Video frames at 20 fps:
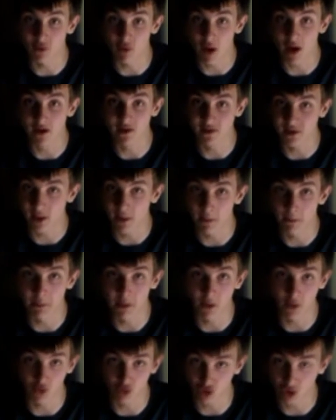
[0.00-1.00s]
Razor and
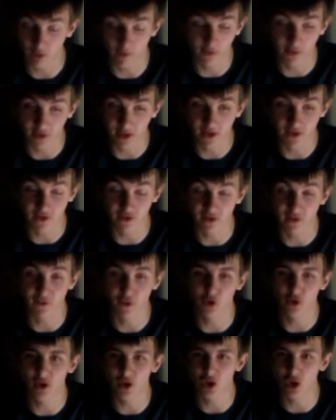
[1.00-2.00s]
Bill's conversations. I
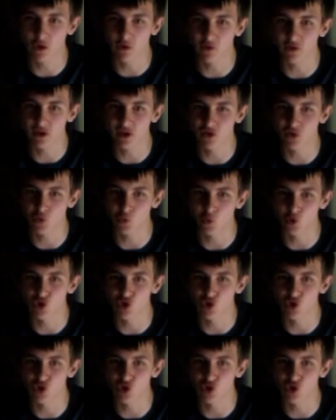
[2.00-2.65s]
thought their conversations